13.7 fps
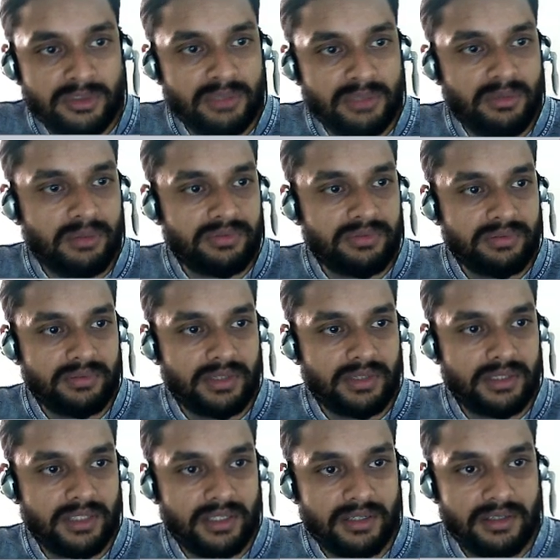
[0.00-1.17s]
some of, I
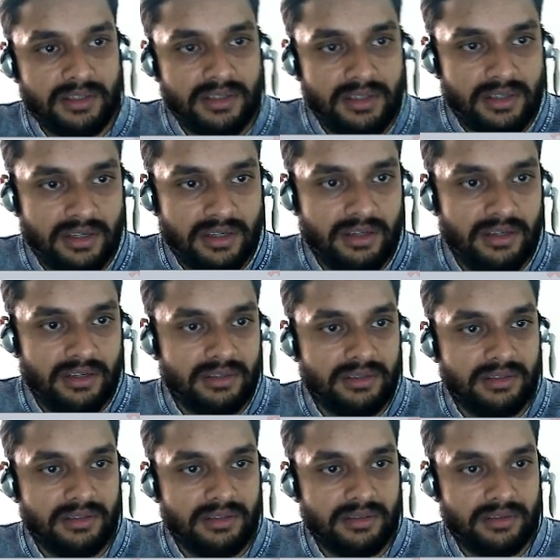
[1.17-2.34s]
think,
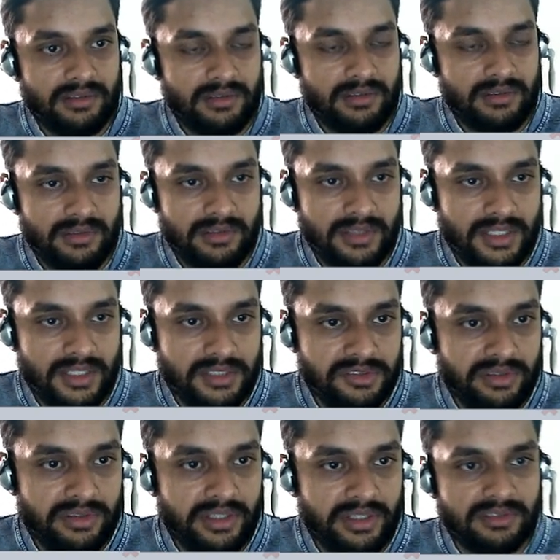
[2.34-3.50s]
the
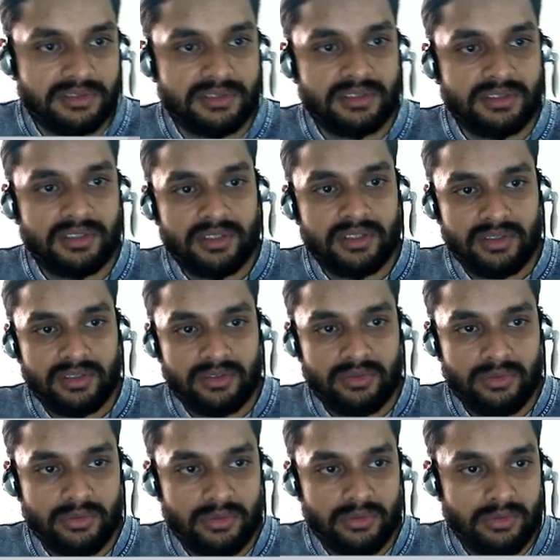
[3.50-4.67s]
constraints.
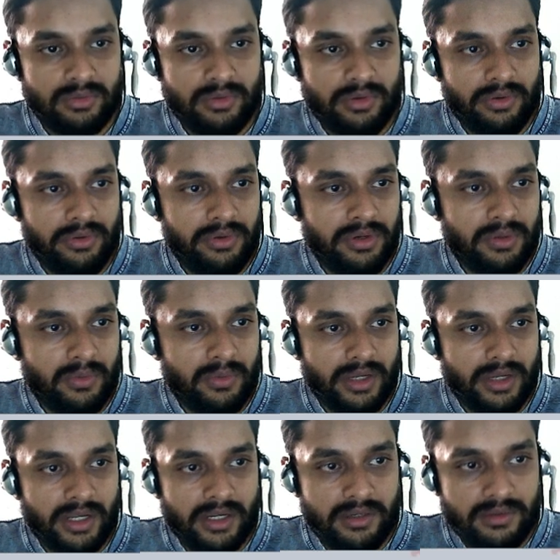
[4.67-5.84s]
So you need to
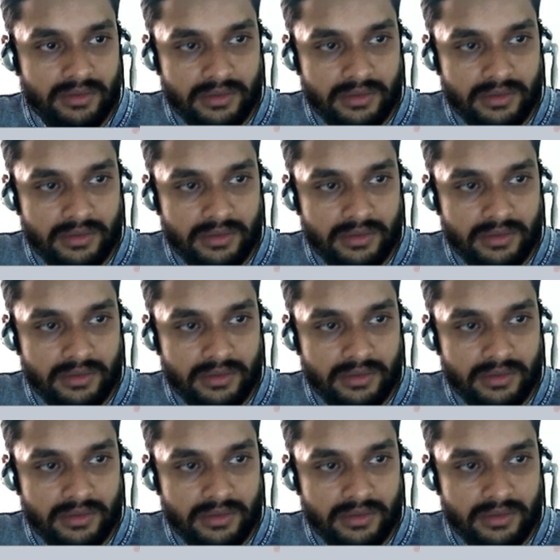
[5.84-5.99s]
again